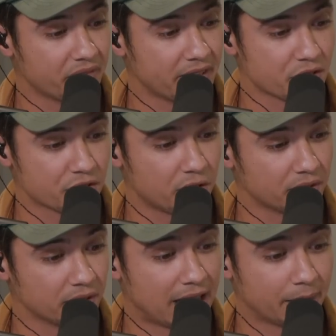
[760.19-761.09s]
Vesa Salt
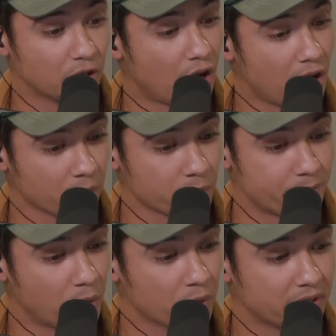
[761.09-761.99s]
and Lime Lager was
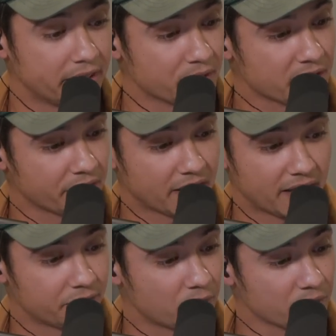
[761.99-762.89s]
born here in Southern
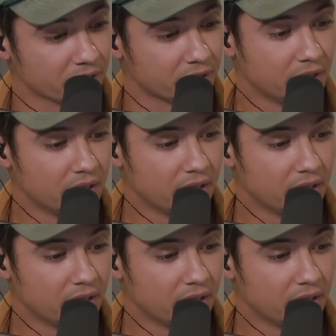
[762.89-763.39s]
California.